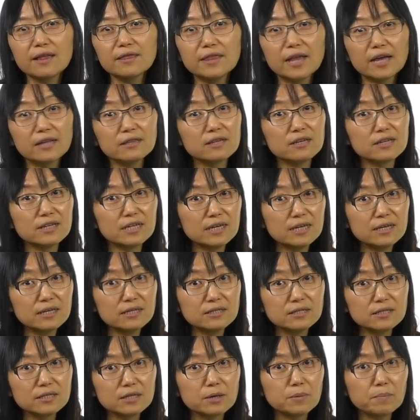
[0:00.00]
then the
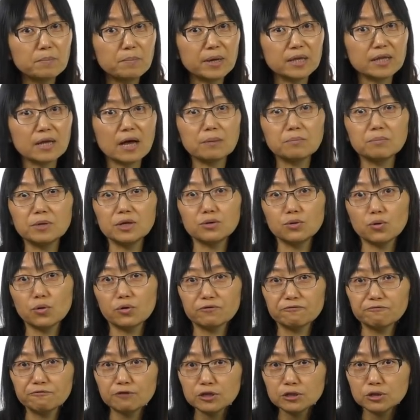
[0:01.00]
yeast may not be
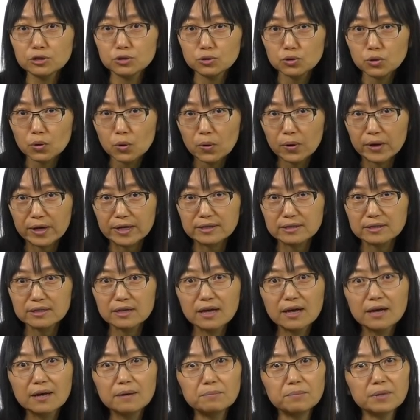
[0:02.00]
your first choice
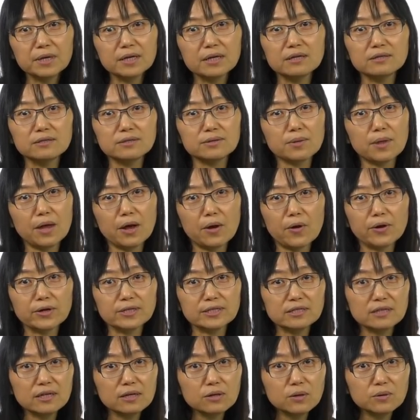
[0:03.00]
because they are
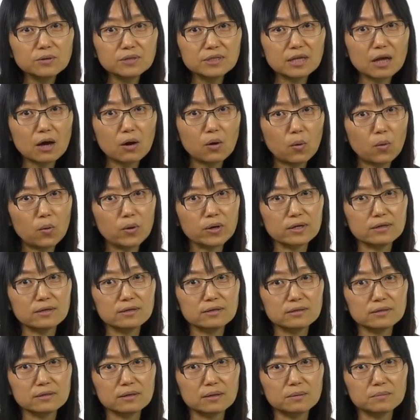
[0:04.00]
single-cell
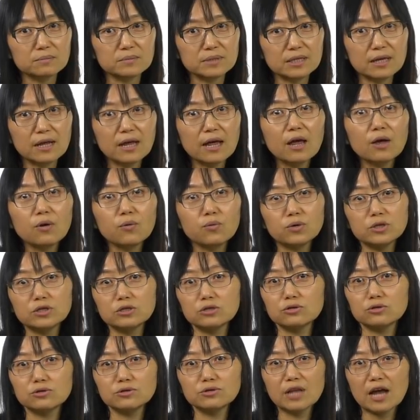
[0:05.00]
organisms
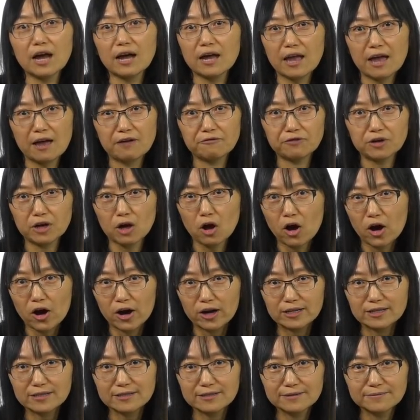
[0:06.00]
which do not have a
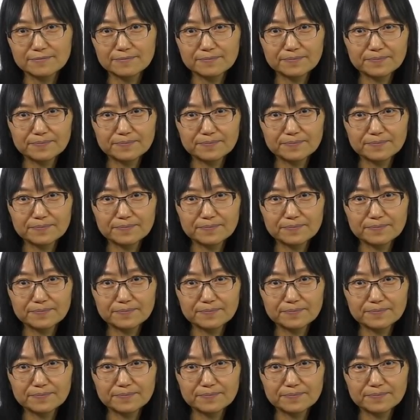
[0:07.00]
heart.